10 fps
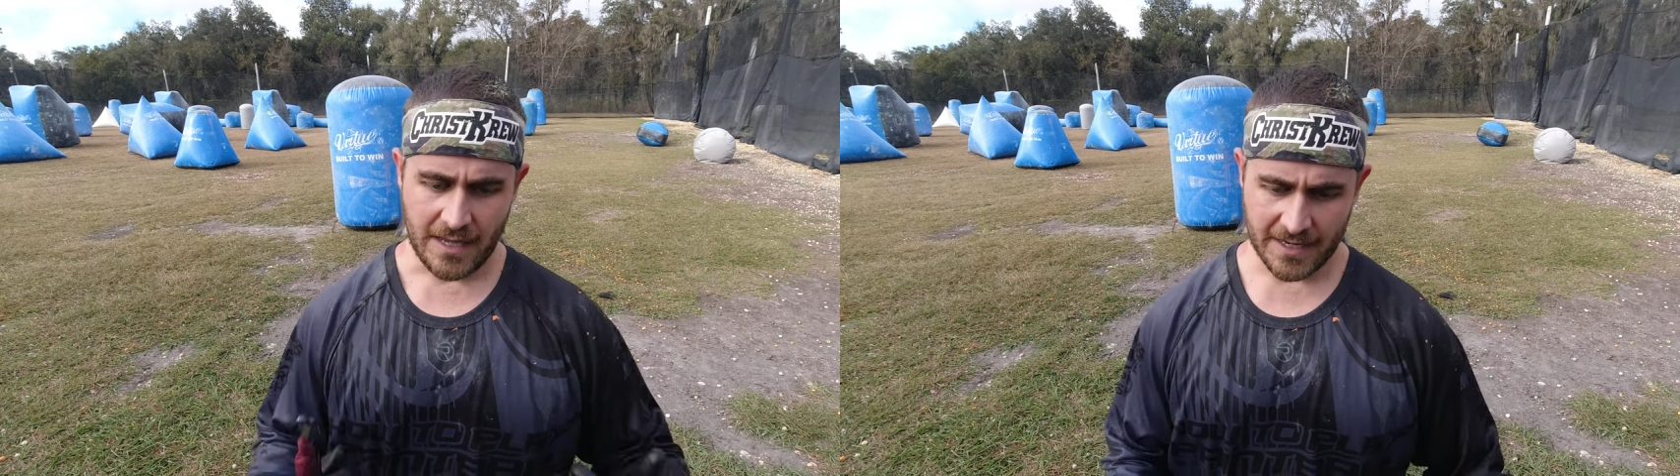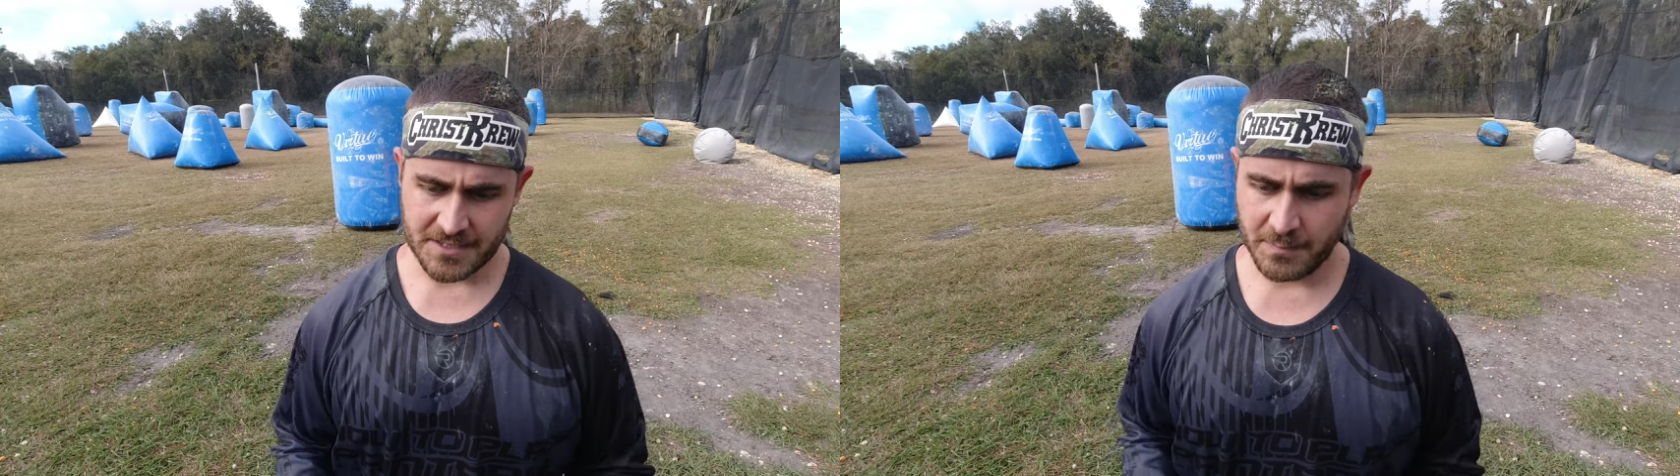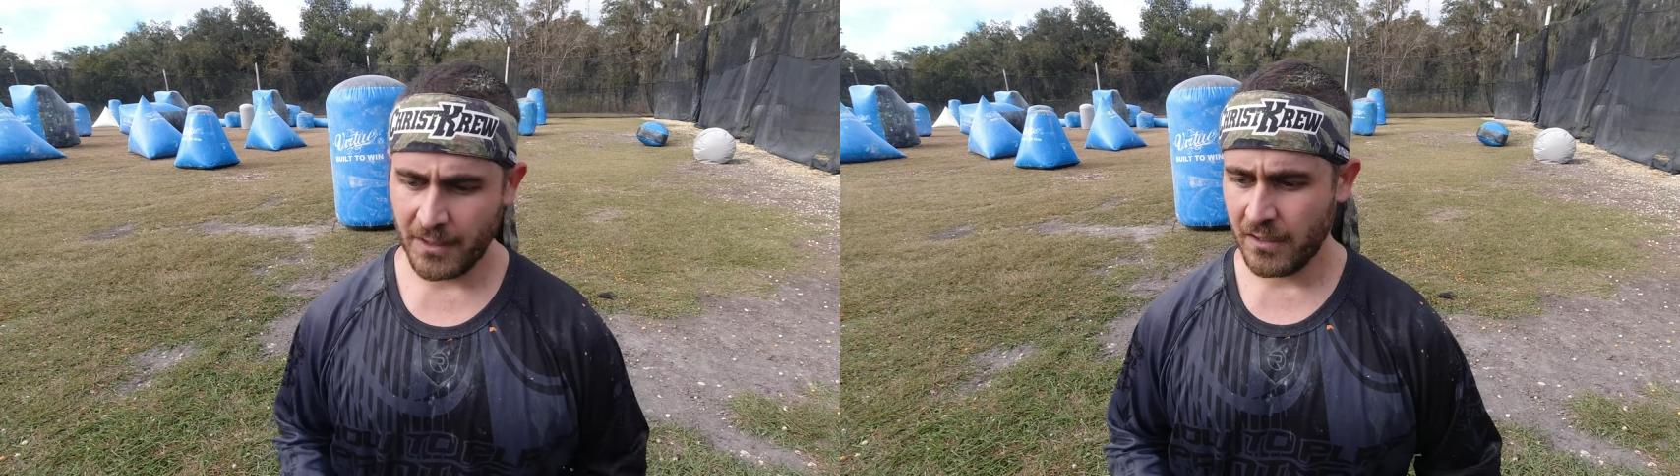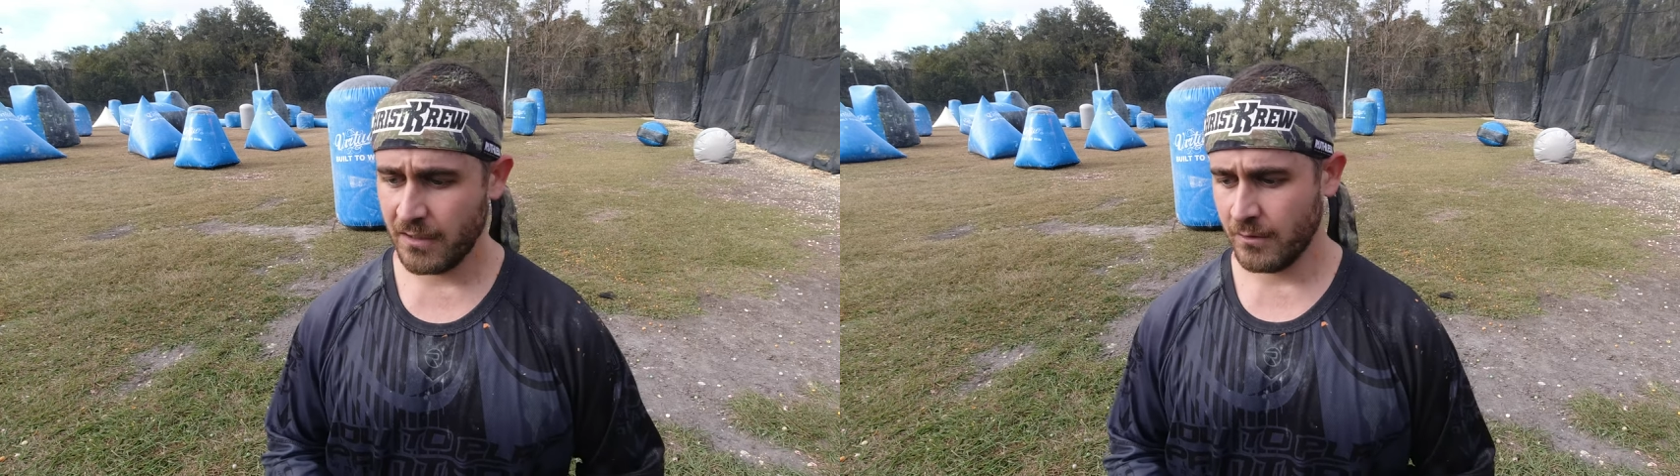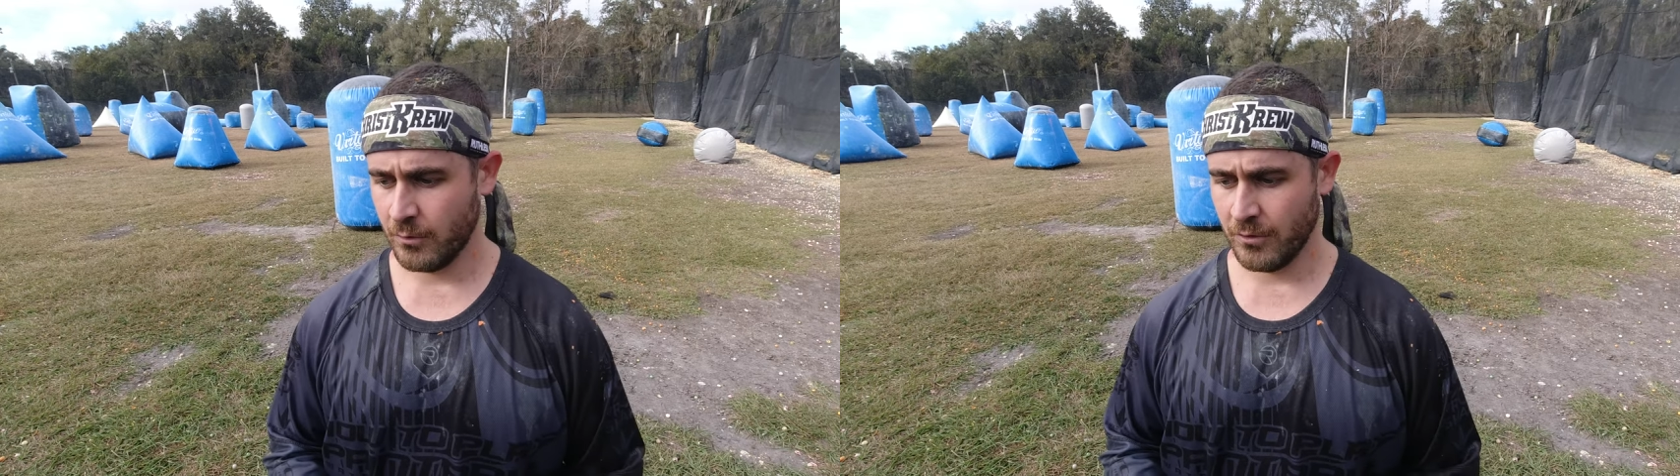
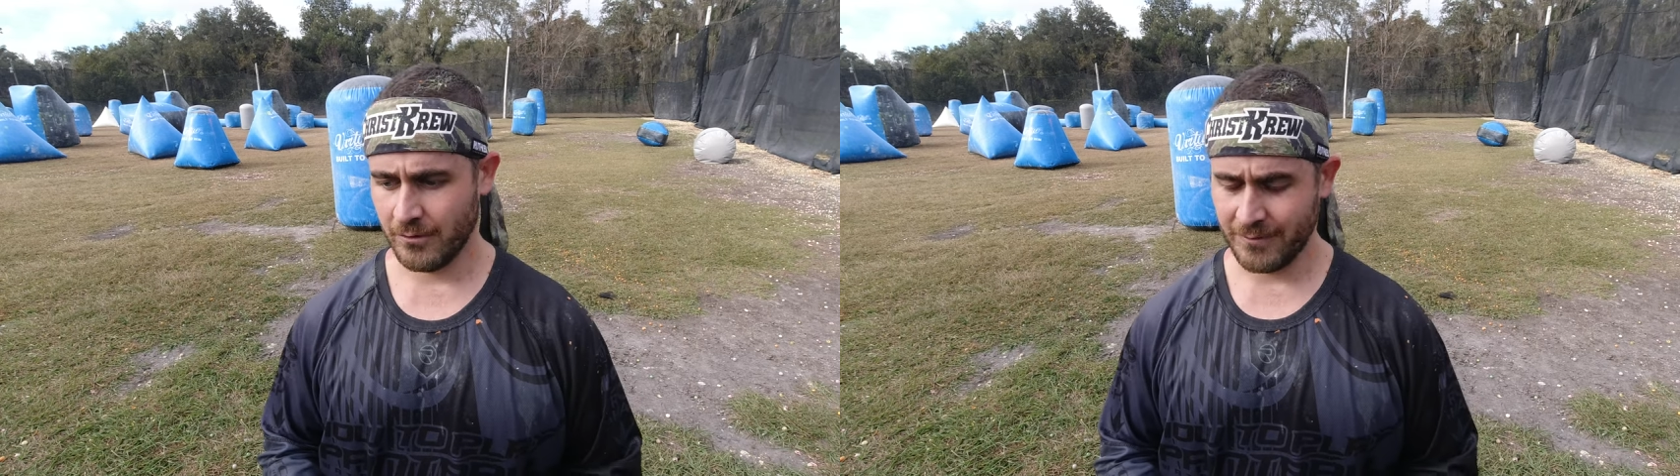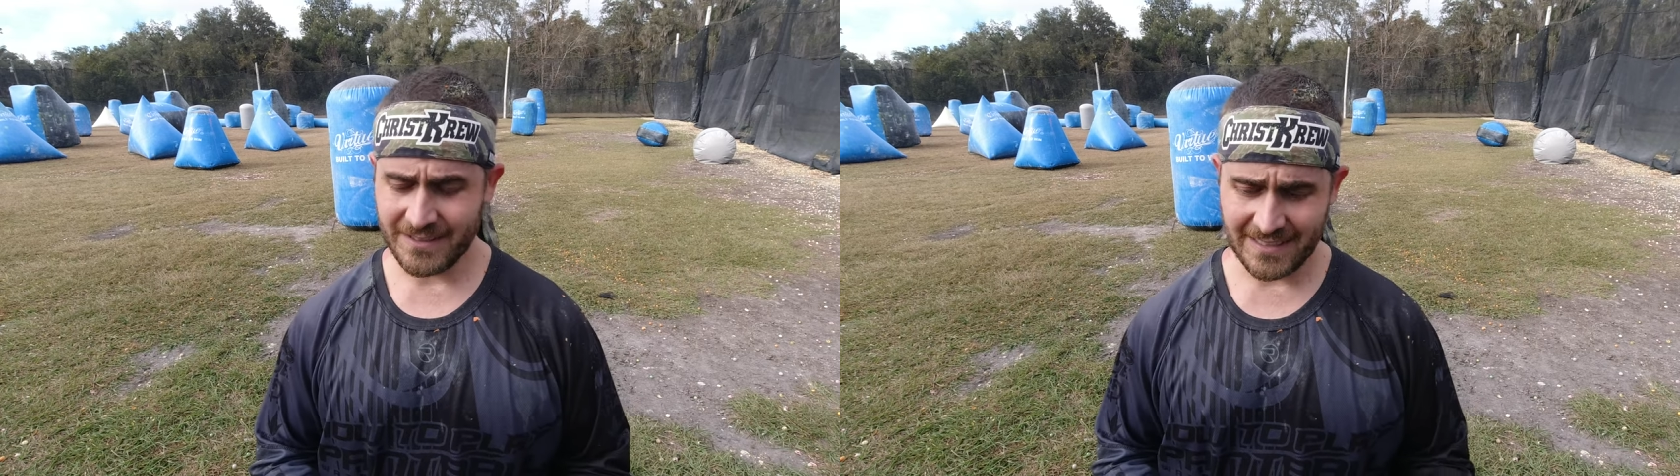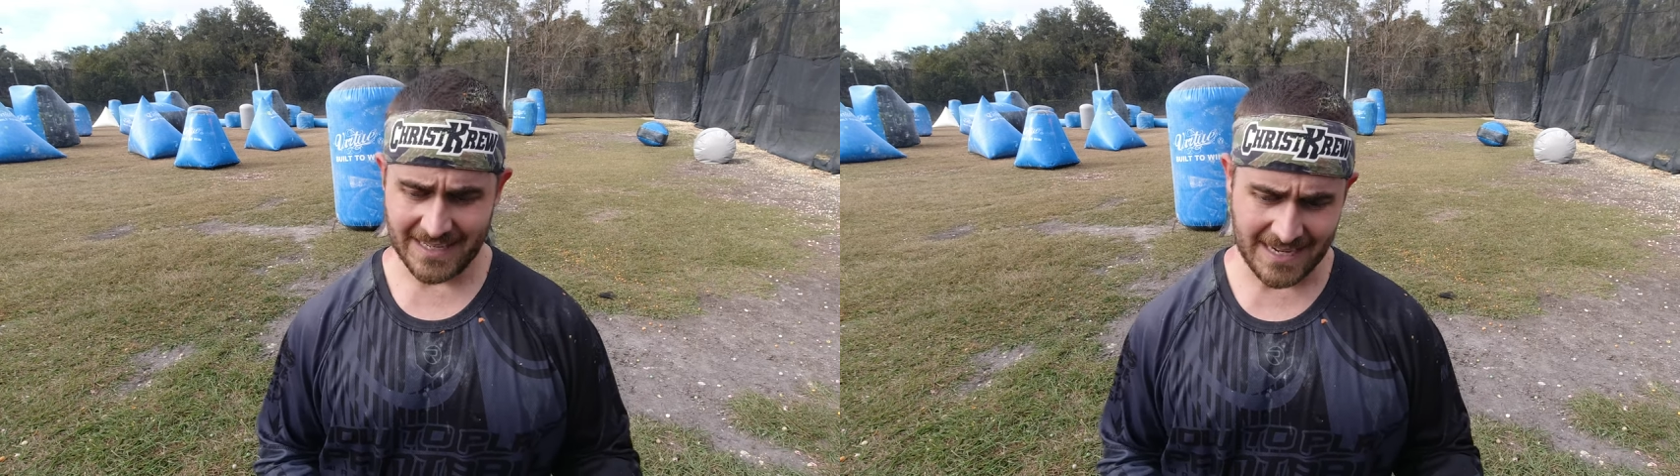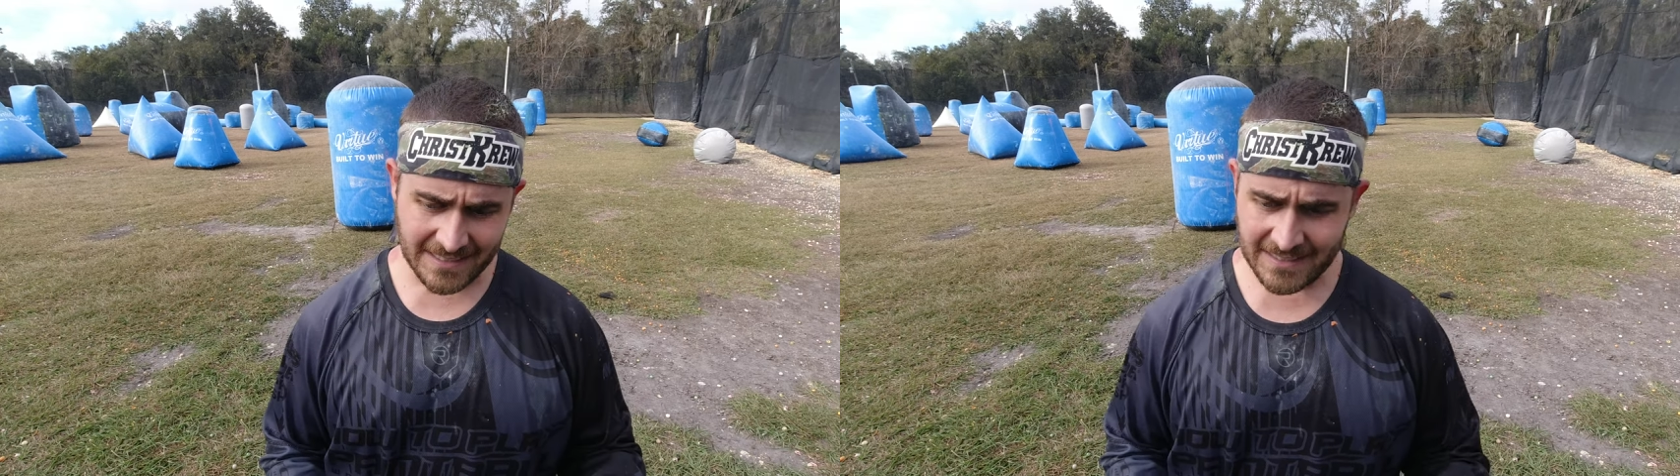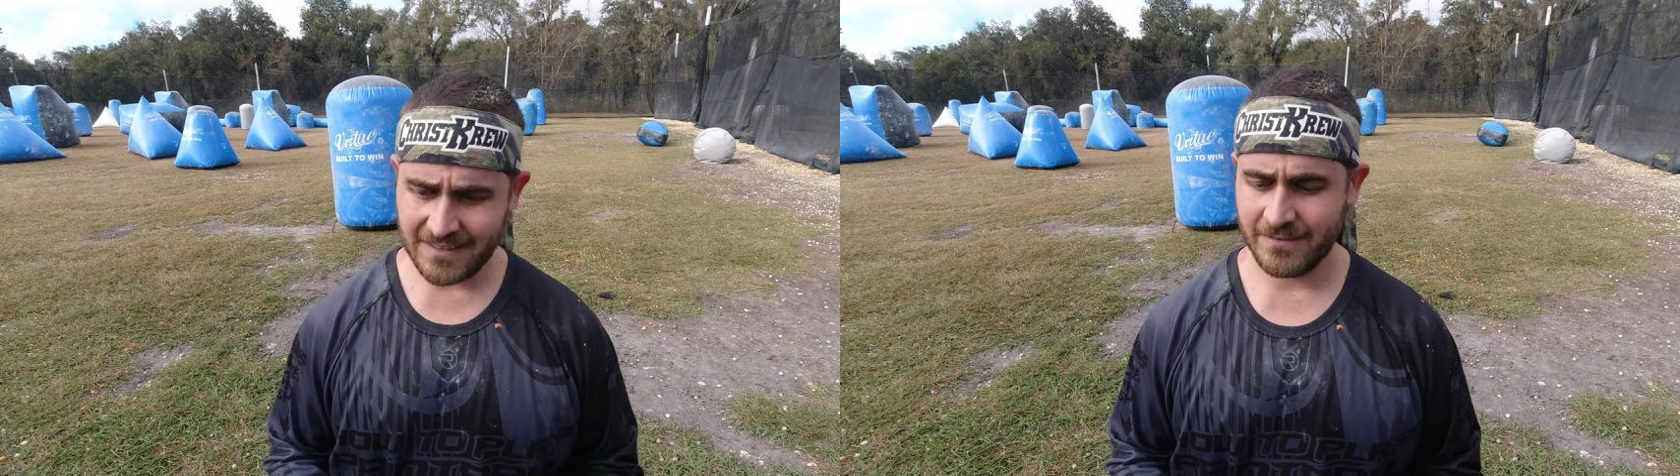X-ball or really
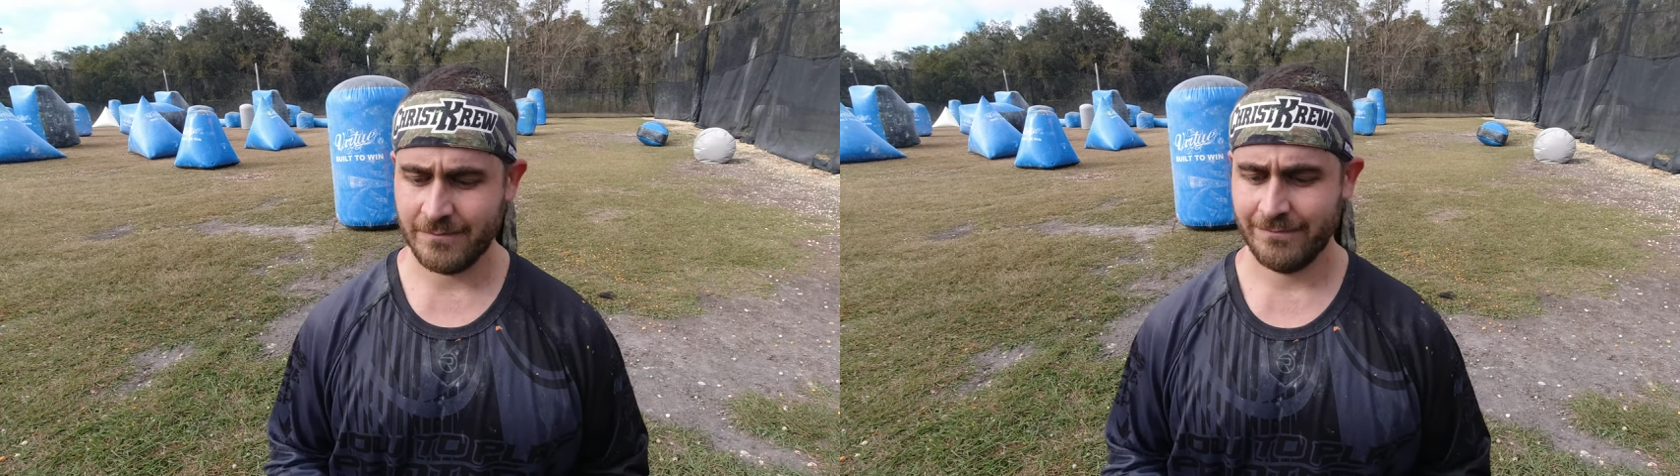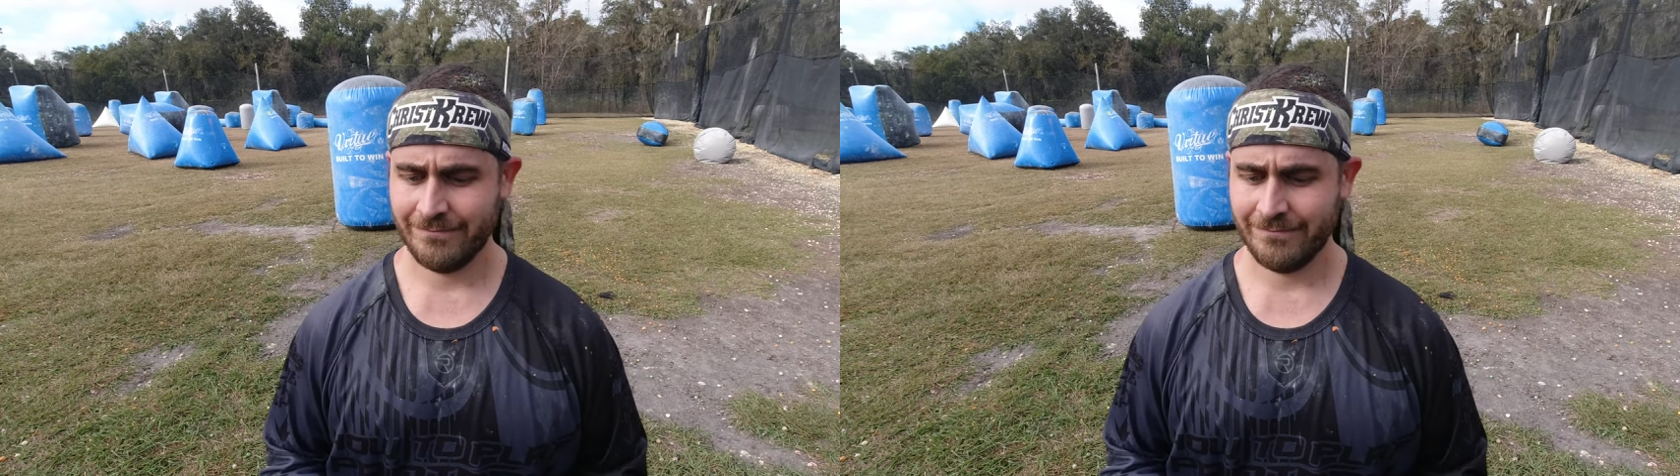any